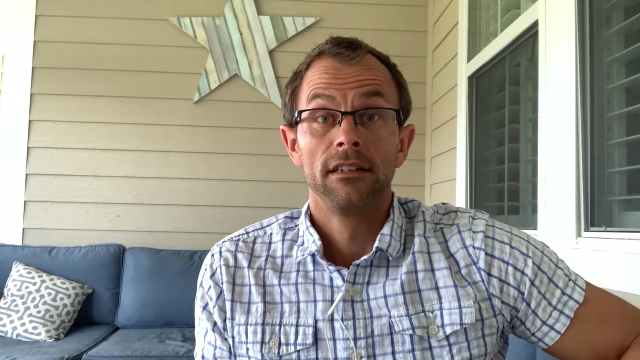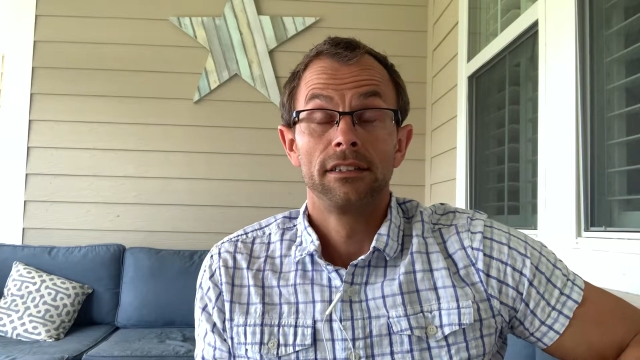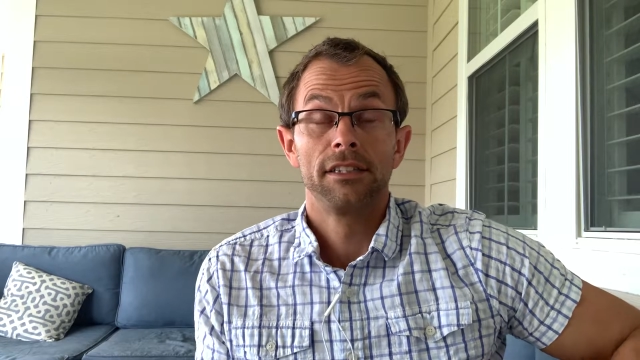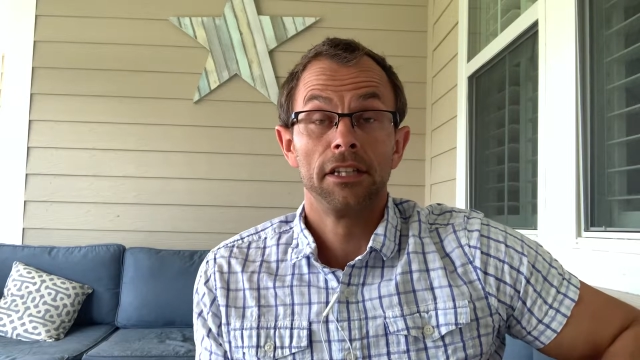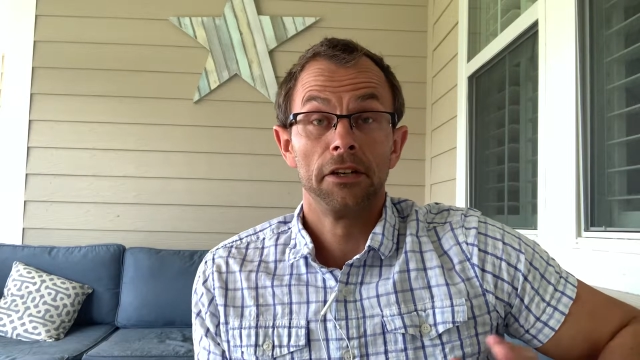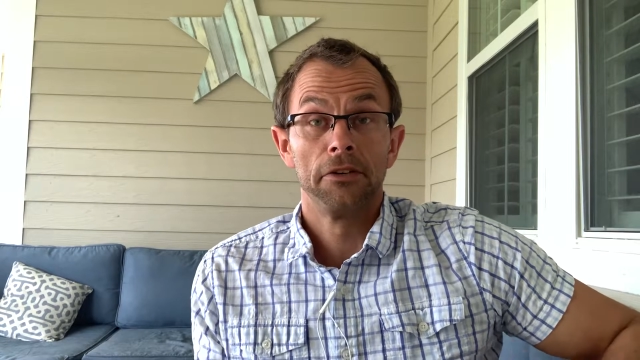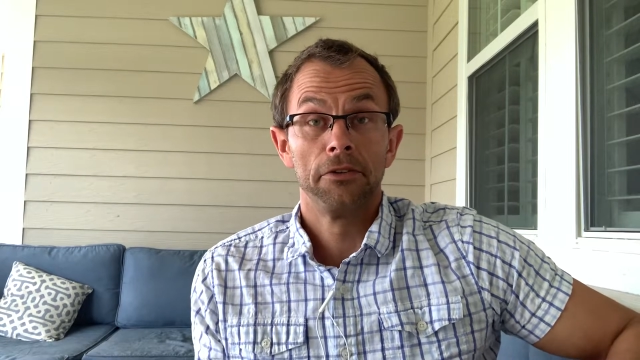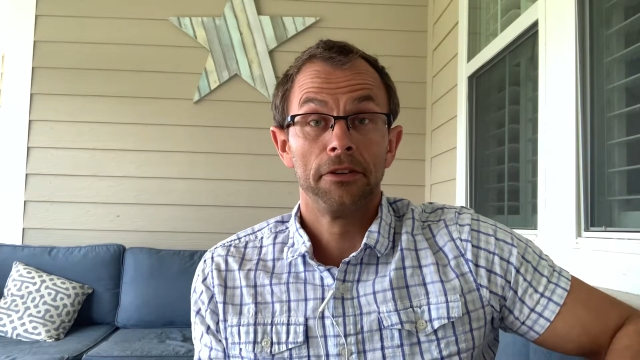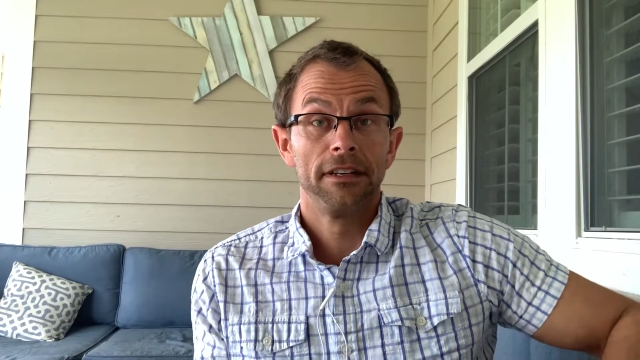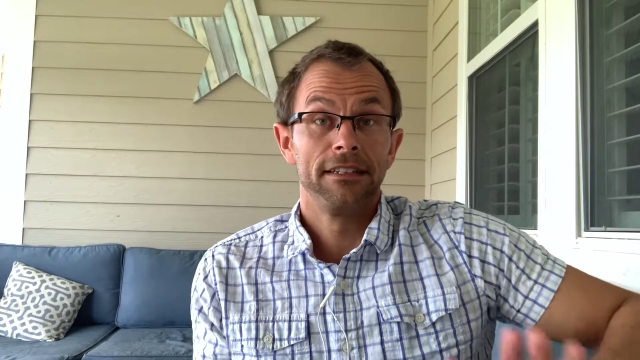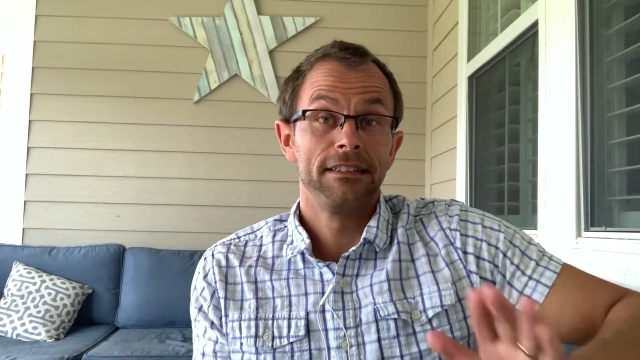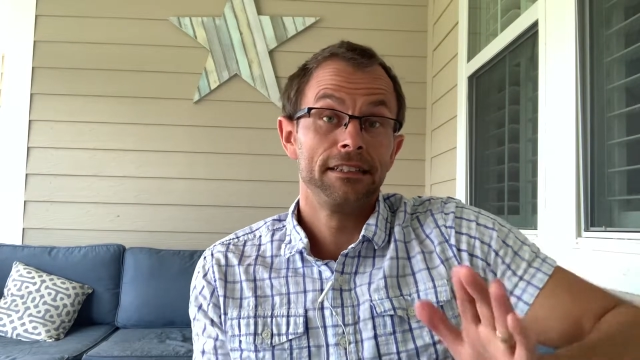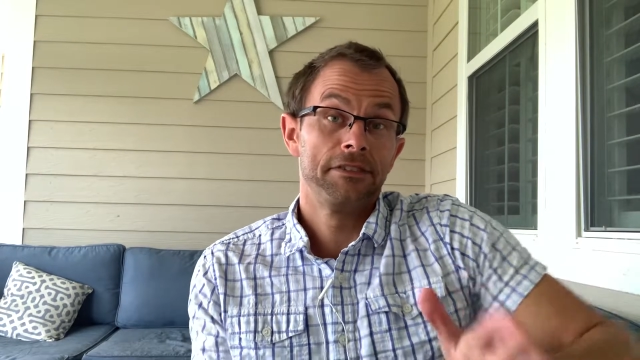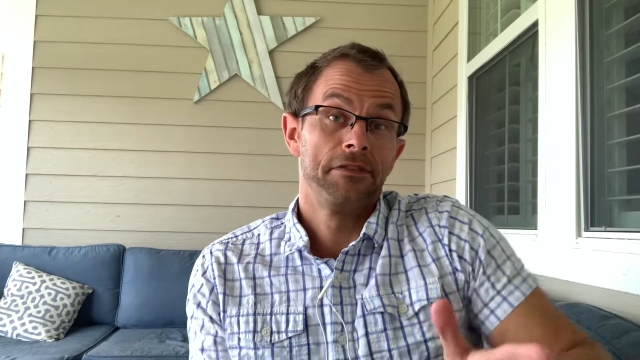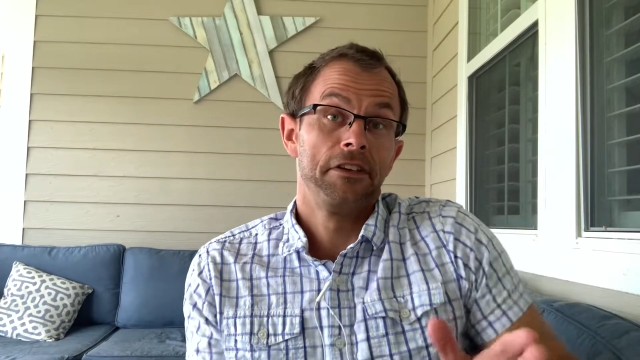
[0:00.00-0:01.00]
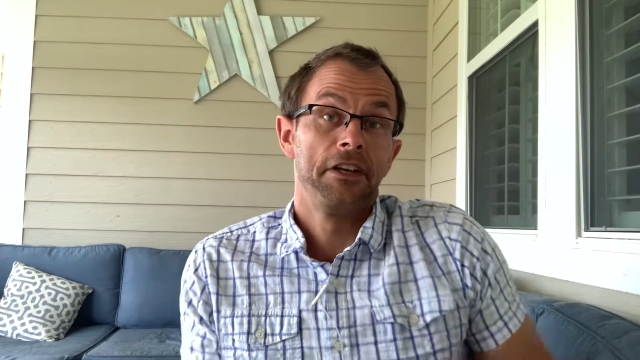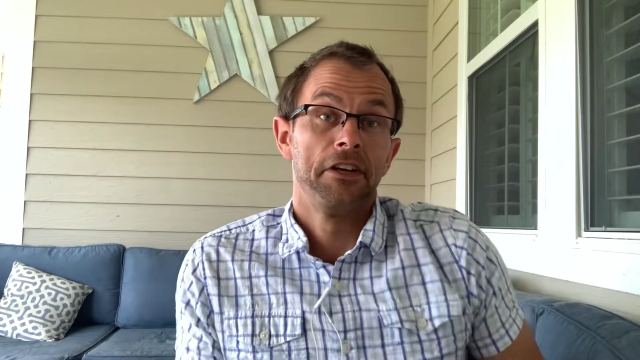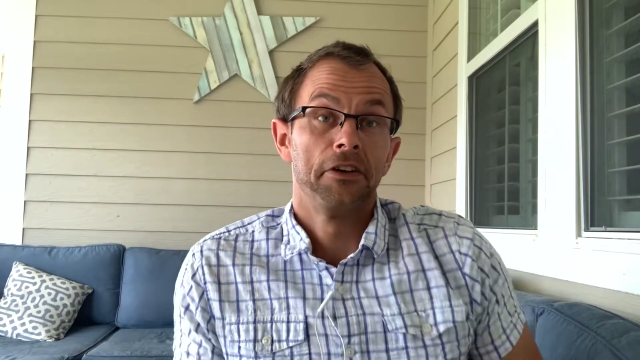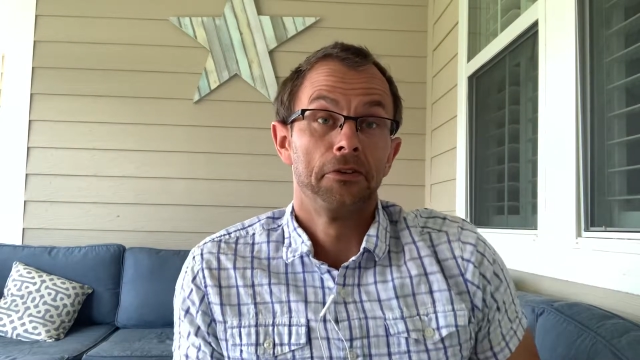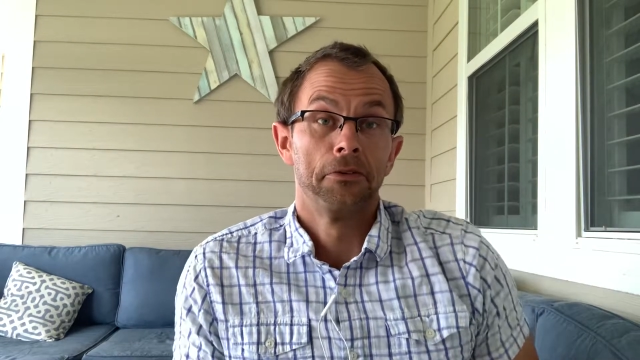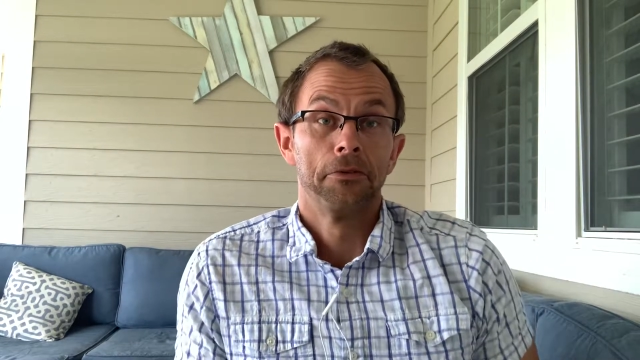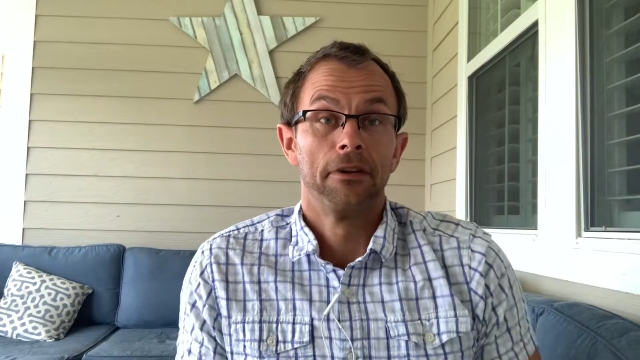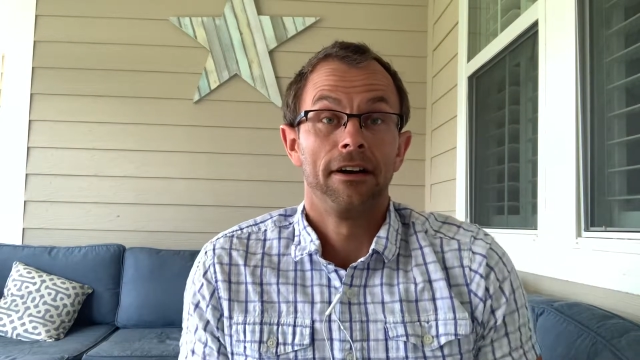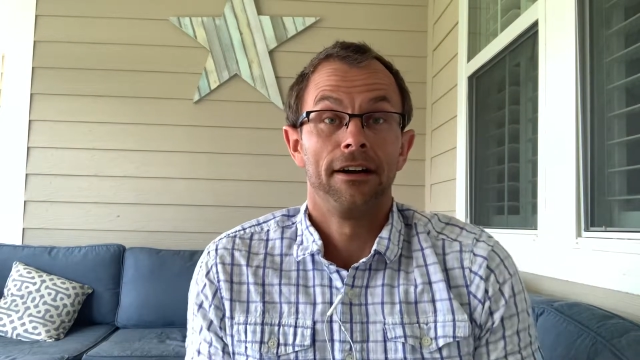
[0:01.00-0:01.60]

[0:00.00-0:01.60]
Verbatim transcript: So in this video,